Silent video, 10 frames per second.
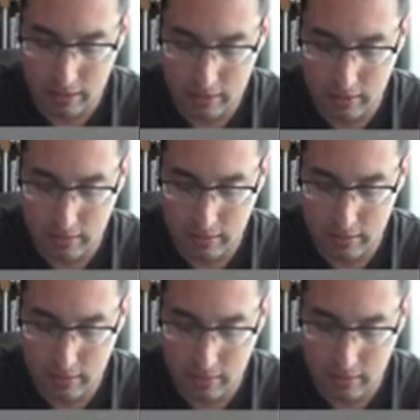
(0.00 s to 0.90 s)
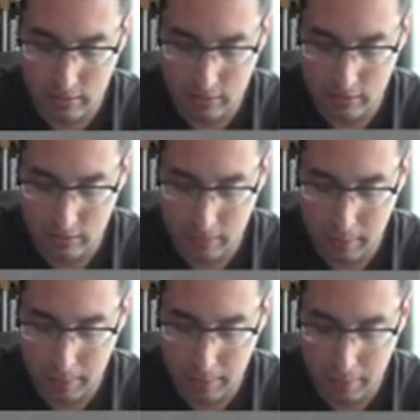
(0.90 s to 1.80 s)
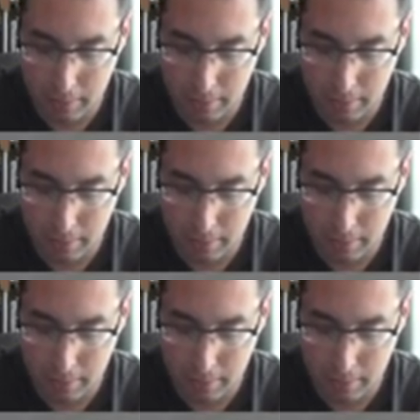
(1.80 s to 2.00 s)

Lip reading: (silence)